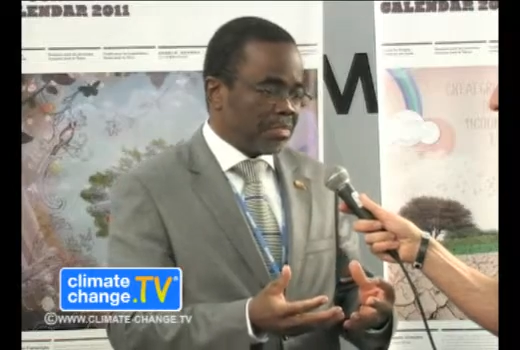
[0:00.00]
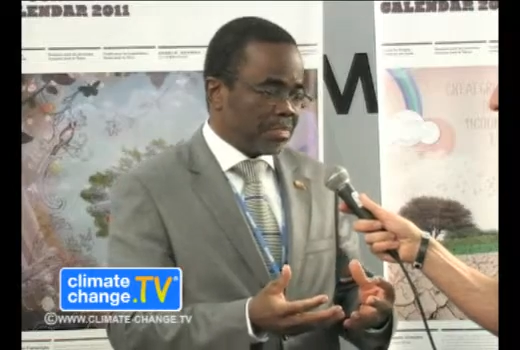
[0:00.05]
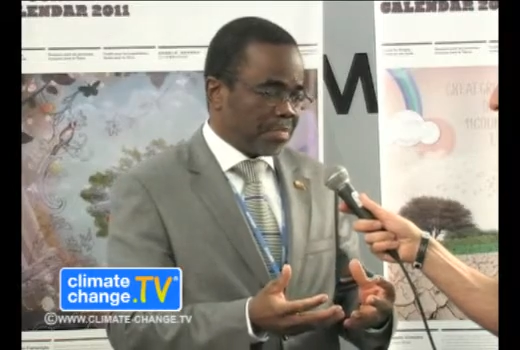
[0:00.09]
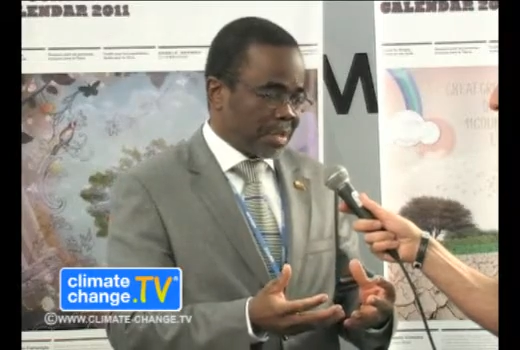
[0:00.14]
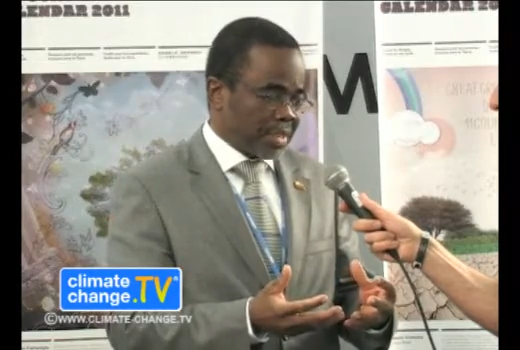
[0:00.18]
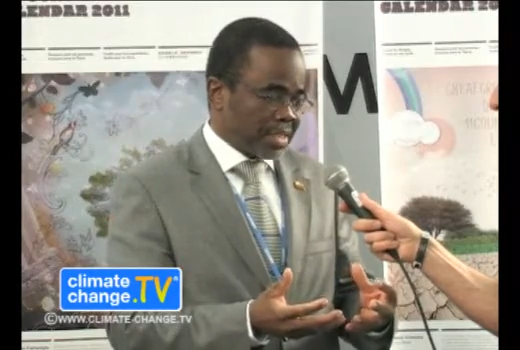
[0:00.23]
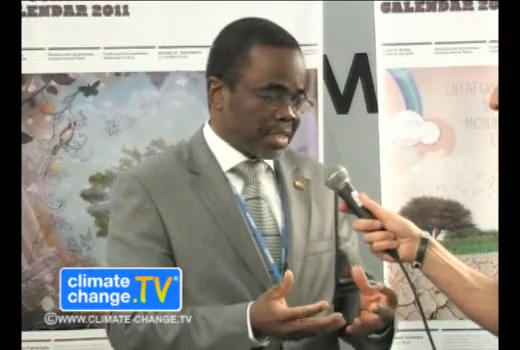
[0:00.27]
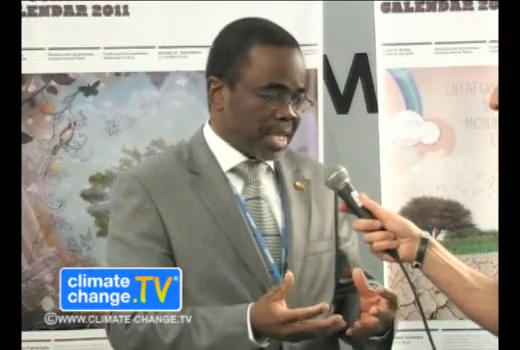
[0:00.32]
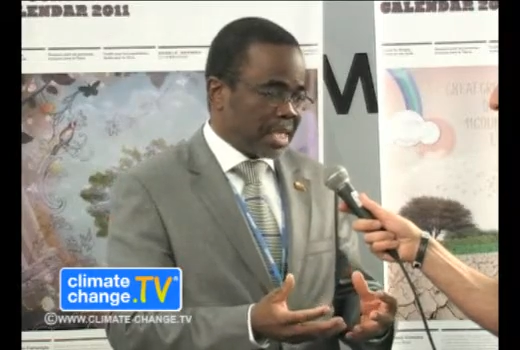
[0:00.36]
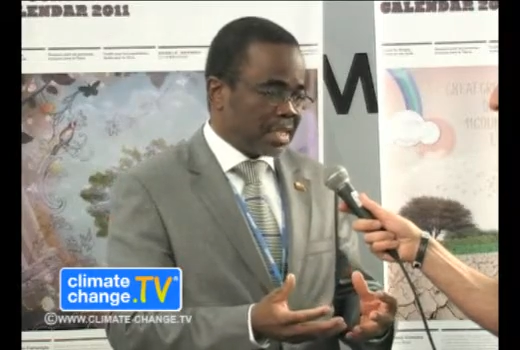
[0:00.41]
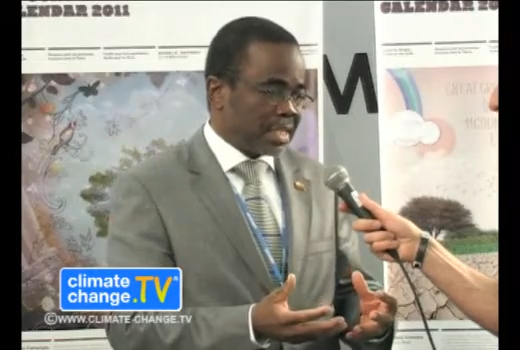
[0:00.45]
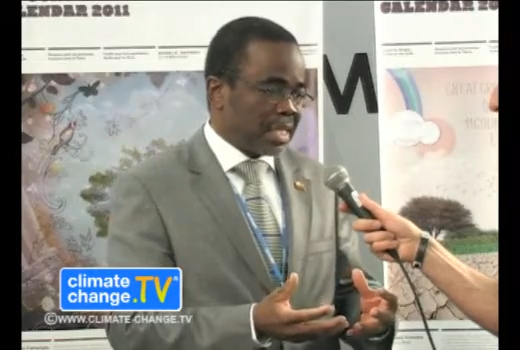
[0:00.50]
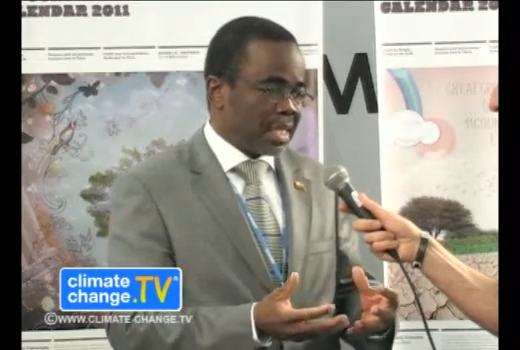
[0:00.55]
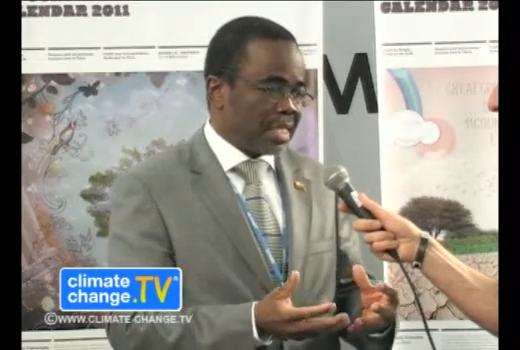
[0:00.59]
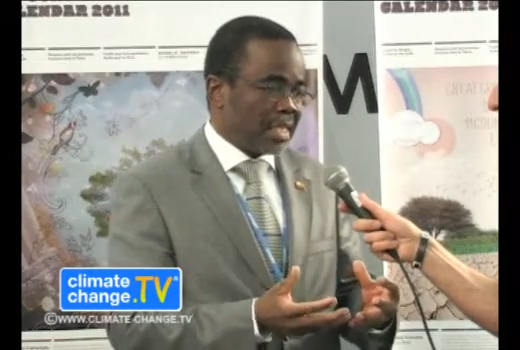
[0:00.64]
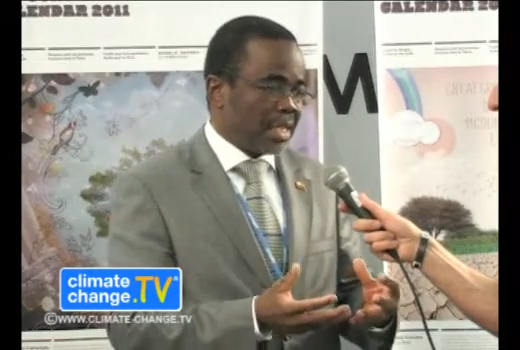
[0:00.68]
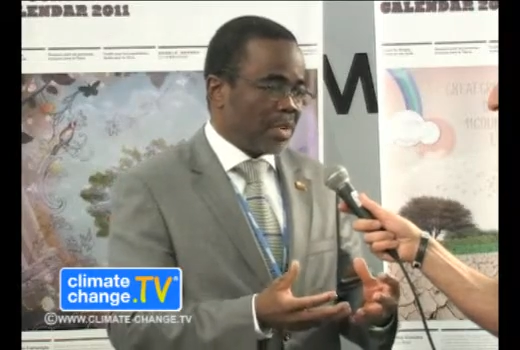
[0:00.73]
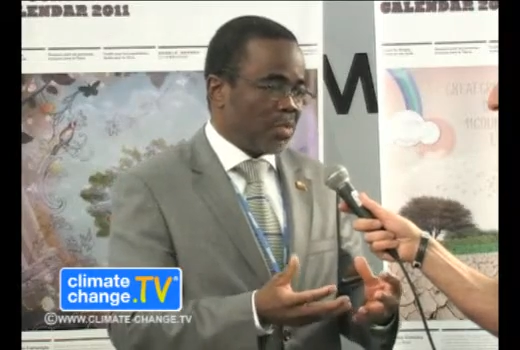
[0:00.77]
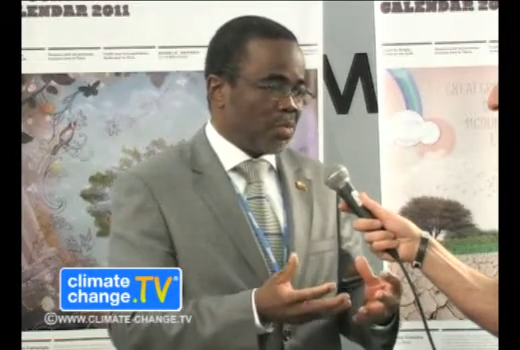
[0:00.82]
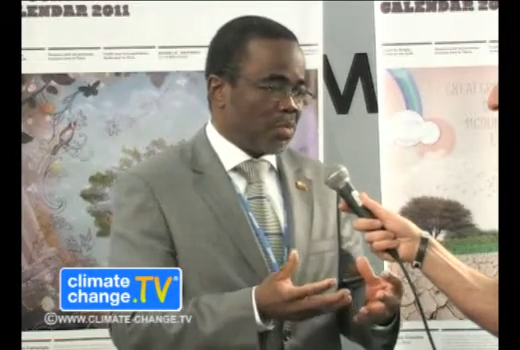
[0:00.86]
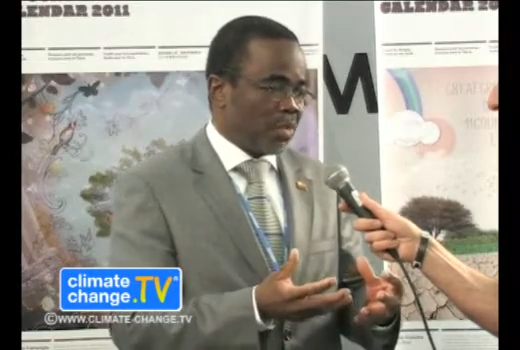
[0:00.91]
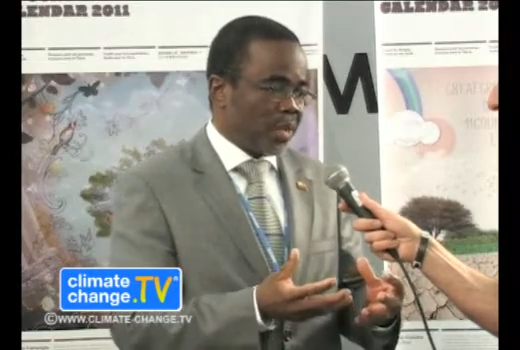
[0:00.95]
precisely
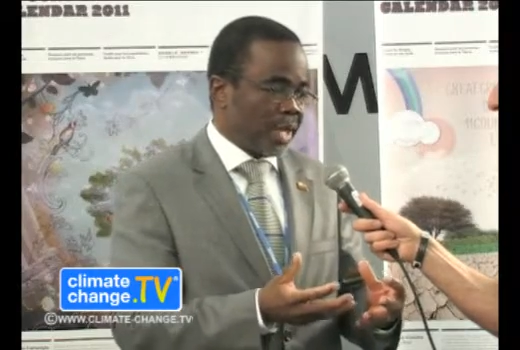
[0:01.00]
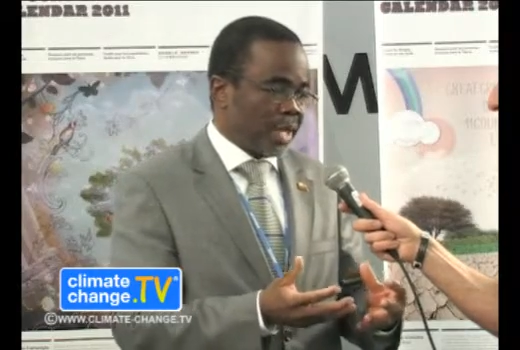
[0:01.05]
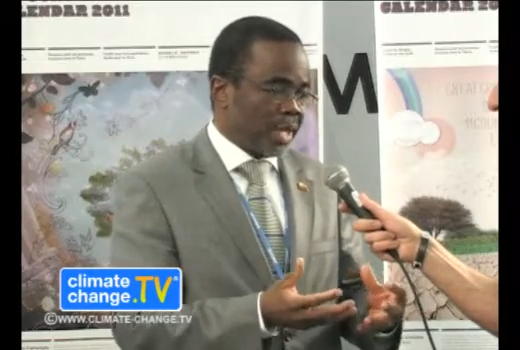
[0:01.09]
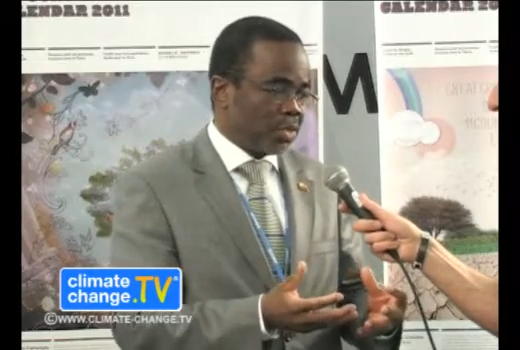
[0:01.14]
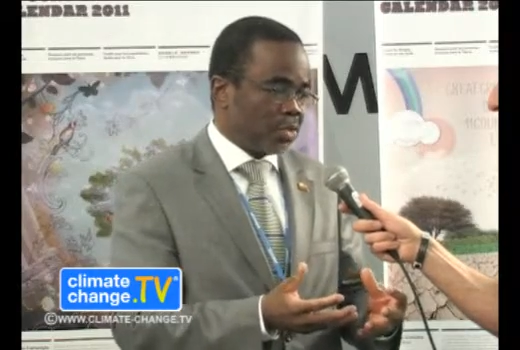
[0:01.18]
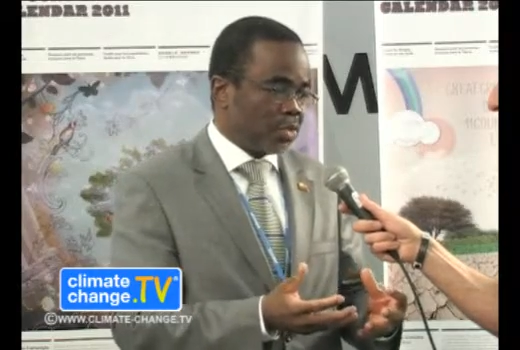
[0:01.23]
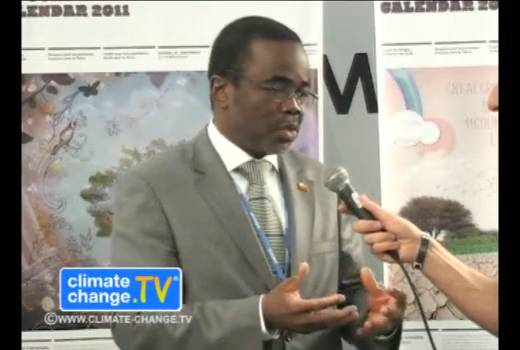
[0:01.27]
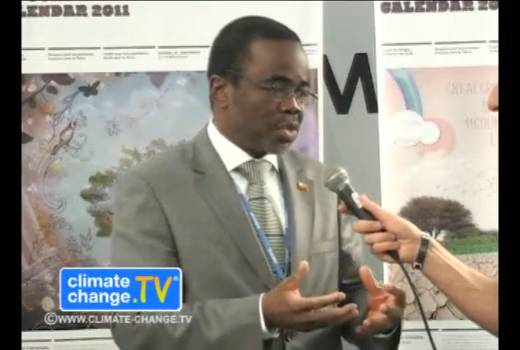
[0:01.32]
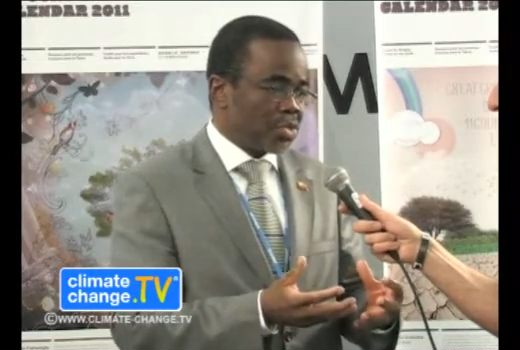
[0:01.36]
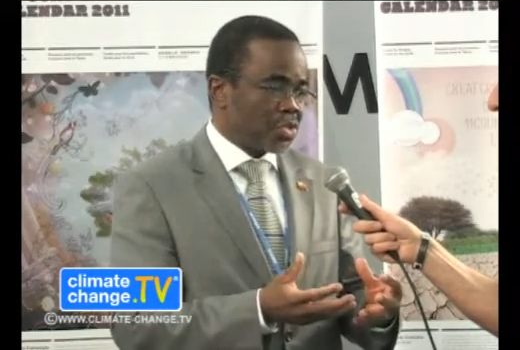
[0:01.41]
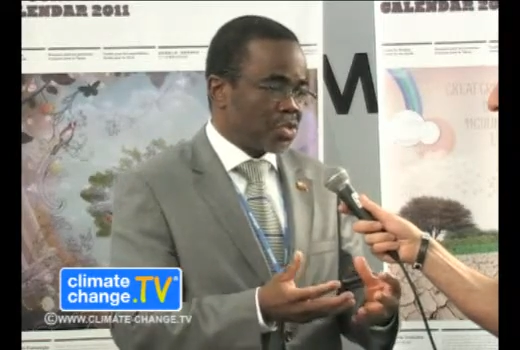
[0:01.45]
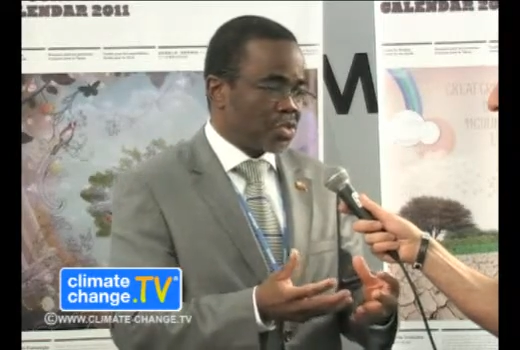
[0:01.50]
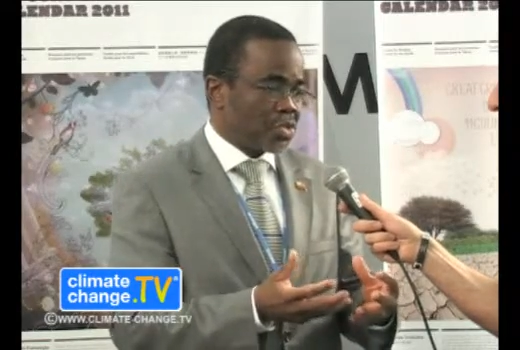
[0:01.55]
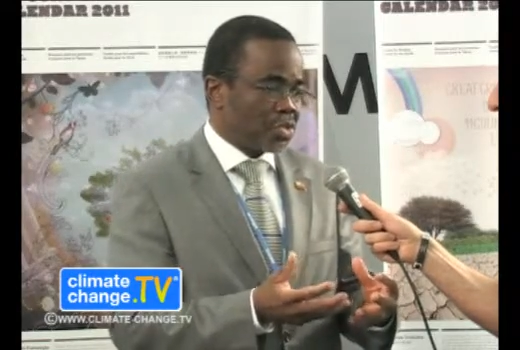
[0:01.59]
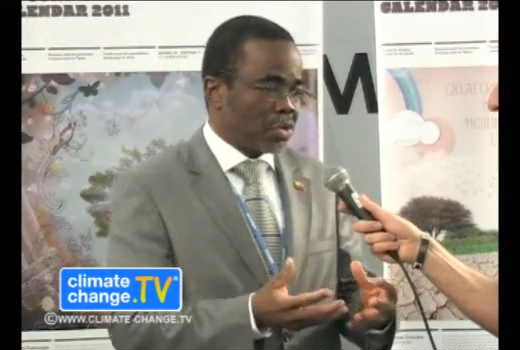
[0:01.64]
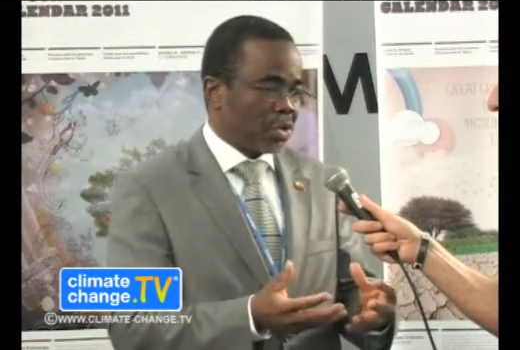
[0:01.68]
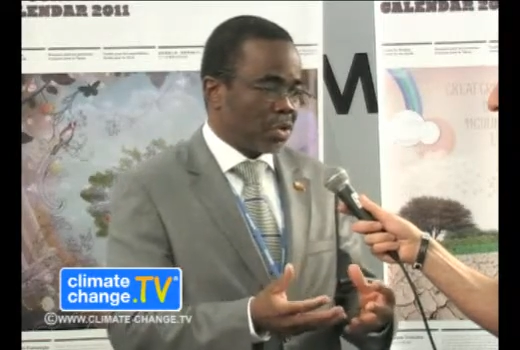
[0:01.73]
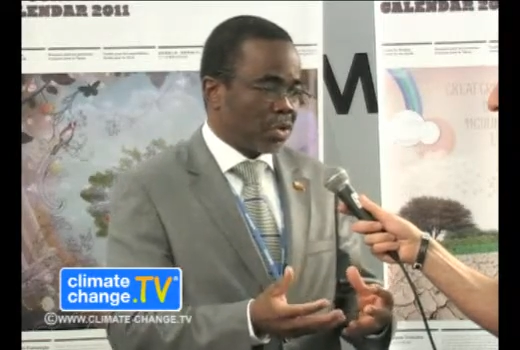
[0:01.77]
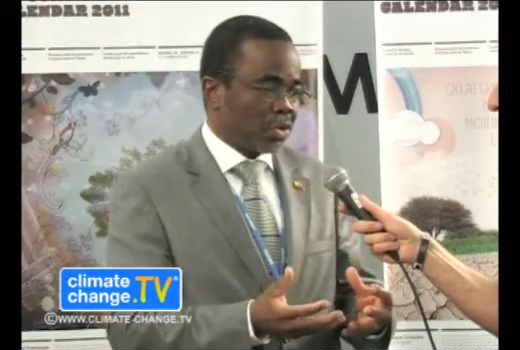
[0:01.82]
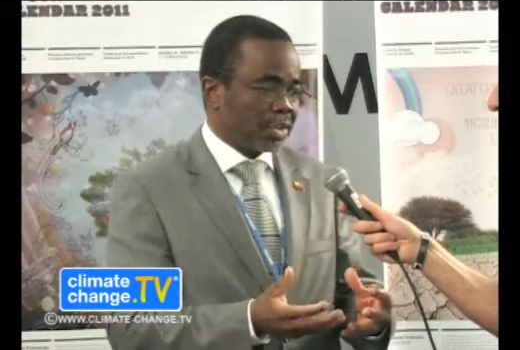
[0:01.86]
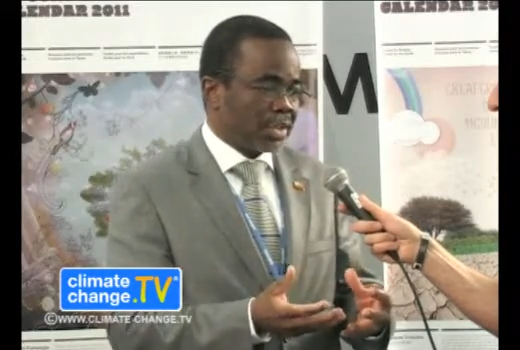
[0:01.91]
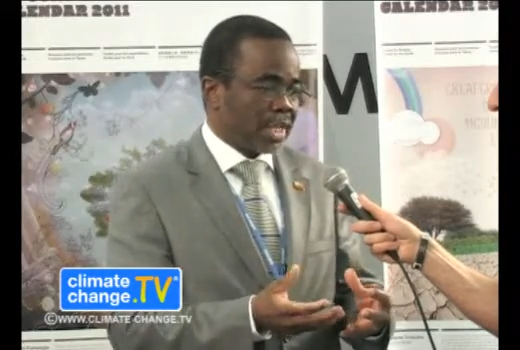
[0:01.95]
the way to ensure